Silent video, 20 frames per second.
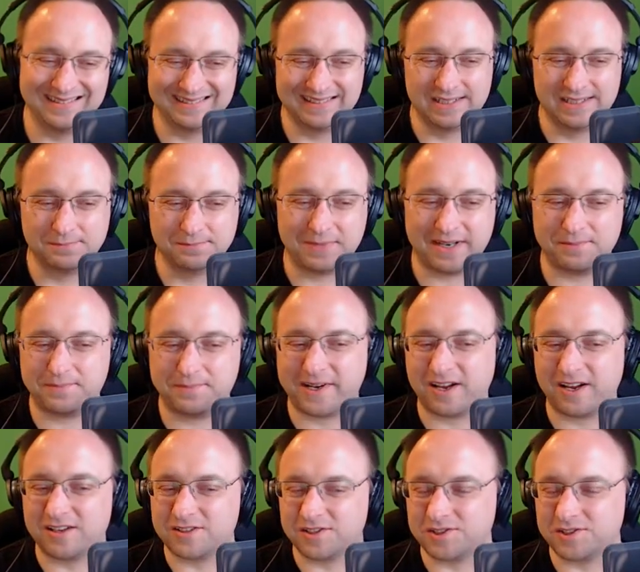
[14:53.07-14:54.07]
But it, but it
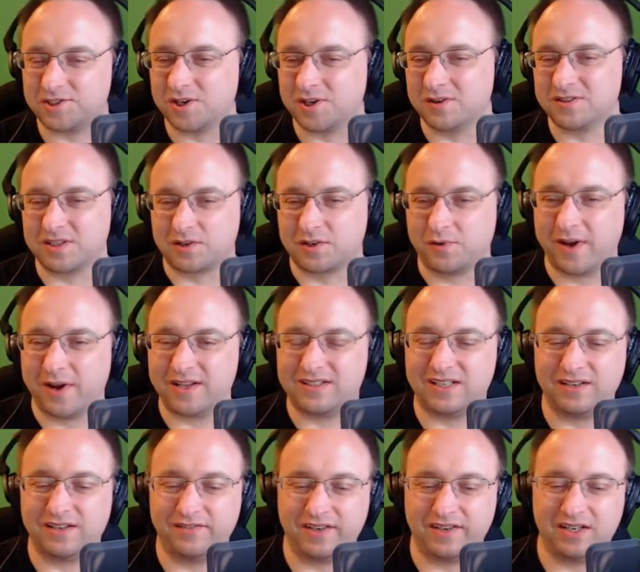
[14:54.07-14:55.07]
also shows the
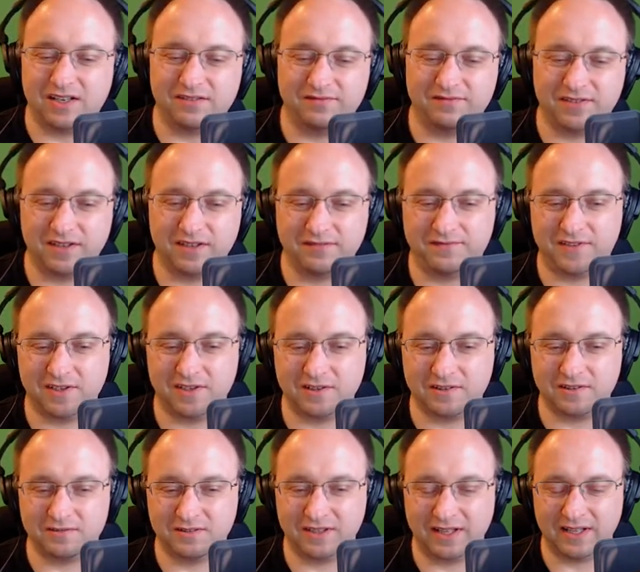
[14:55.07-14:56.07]
creativity of, of your,
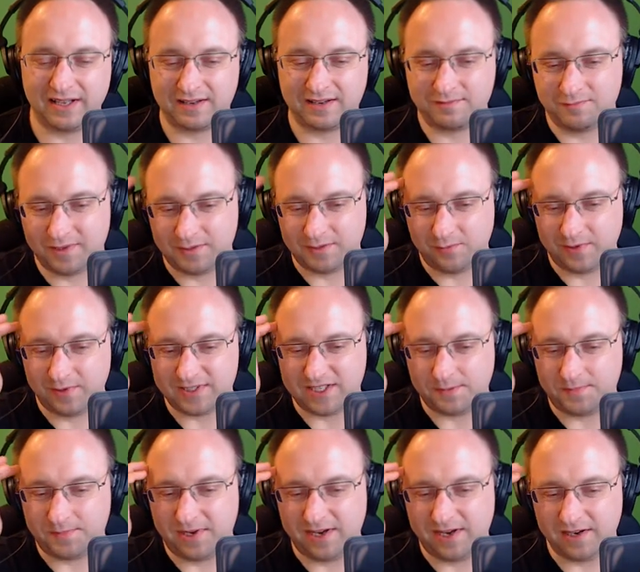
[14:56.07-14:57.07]
like, what, what's up
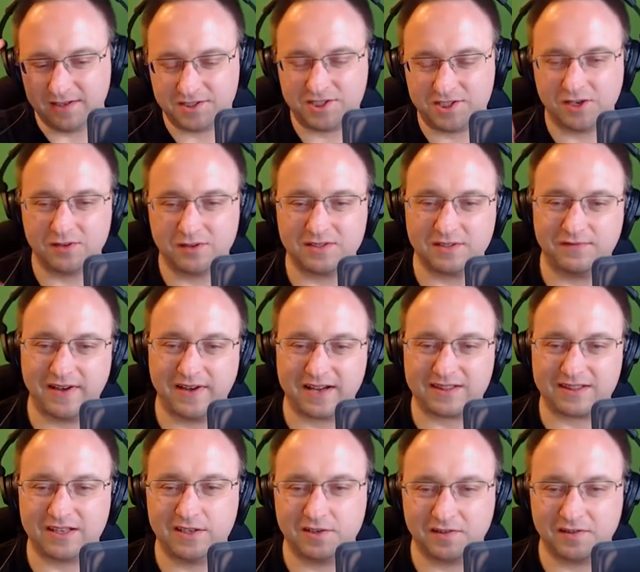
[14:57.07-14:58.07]
here. It shows the fact that
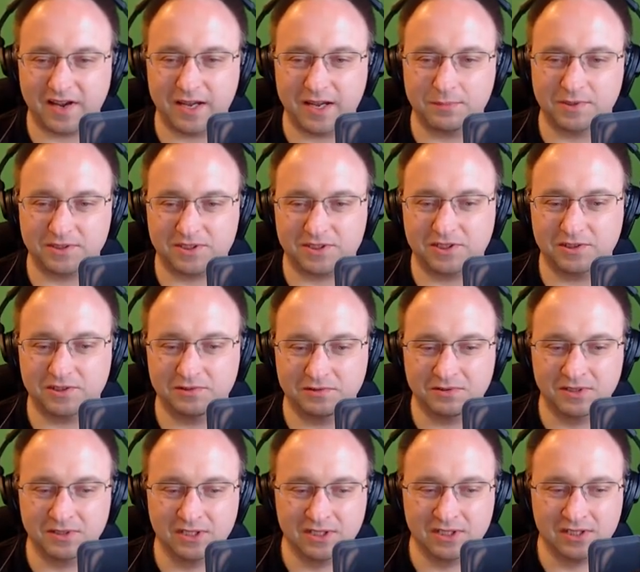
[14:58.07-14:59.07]
you're able to
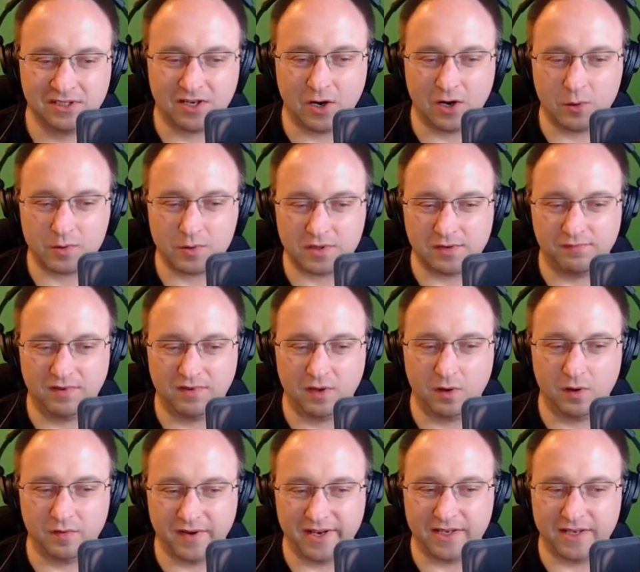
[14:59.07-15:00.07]
go with the flow of
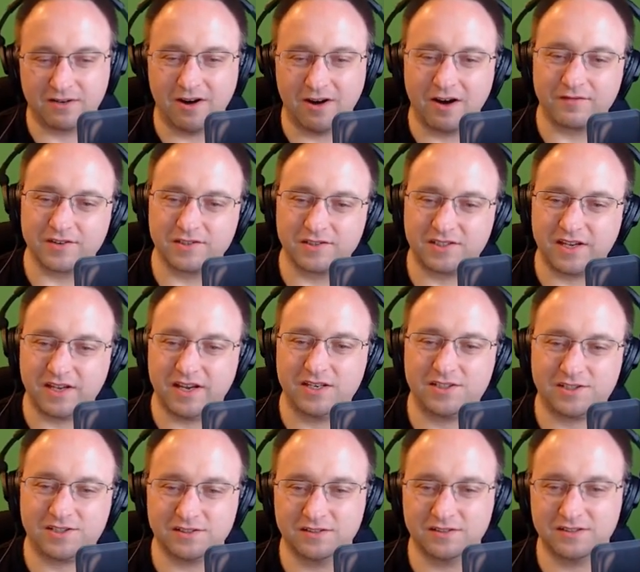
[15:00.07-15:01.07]
any
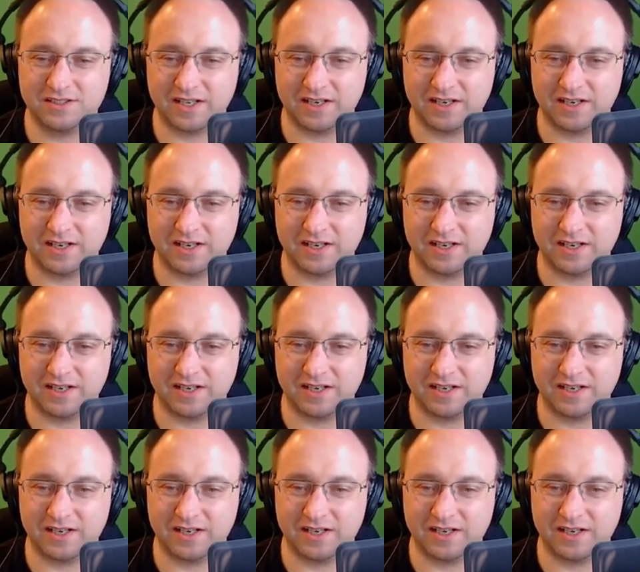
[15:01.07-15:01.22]
conversations, and